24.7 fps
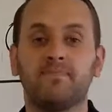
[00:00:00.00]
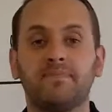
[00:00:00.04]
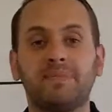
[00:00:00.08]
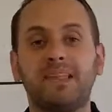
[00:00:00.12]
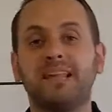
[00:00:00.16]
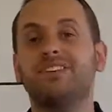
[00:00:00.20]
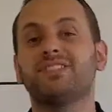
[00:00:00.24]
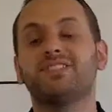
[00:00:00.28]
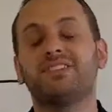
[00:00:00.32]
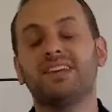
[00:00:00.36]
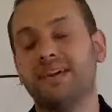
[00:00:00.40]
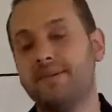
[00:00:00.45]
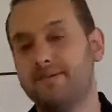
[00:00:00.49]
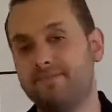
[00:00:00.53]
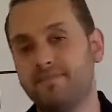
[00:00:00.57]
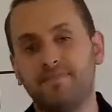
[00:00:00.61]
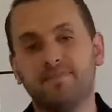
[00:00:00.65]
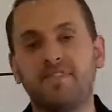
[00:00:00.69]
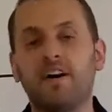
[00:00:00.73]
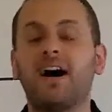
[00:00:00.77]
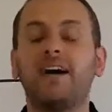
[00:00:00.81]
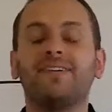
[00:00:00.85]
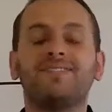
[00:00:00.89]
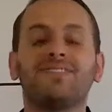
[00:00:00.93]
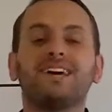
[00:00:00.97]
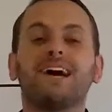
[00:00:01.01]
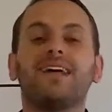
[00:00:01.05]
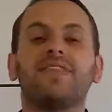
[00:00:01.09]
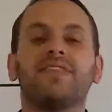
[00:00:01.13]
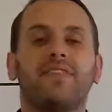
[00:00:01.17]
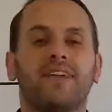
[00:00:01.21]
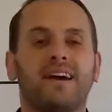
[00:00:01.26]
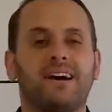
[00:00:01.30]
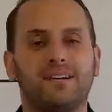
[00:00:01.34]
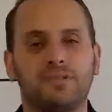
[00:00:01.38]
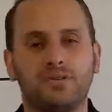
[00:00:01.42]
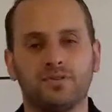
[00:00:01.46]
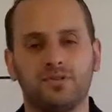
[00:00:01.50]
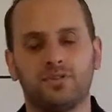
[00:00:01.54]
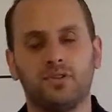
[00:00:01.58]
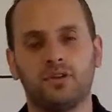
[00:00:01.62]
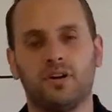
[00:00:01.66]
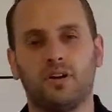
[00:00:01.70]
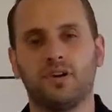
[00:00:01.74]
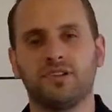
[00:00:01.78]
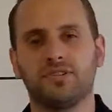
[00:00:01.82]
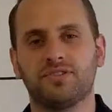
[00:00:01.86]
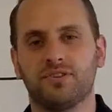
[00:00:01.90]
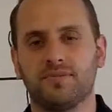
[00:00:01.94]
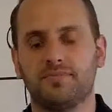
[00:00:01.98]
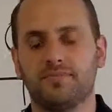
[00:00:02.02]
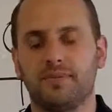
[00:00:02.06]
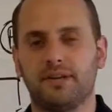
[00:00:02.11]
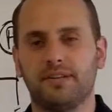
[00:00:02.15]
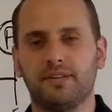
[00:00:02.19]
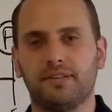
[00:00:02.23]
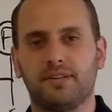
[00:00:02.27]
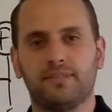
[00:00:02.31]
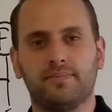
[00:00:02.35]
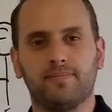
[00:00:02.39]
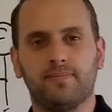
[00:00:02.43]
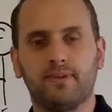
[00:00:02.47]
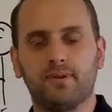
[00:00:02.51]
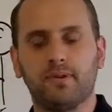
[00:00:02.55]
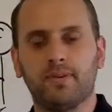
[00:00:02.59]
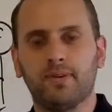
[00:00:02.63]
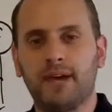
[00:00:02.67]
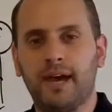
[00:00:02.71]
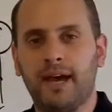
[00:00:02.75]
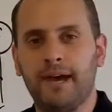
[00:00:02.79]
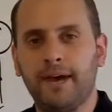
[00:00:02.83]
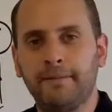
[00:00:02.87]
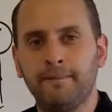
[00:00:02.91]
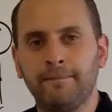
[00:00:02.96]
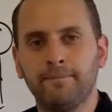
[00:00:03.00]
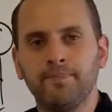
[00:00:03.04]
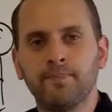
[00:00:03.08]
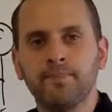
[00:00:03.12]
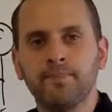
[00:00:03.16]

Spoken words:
let's say, $5,000, $10,000 a month, okay?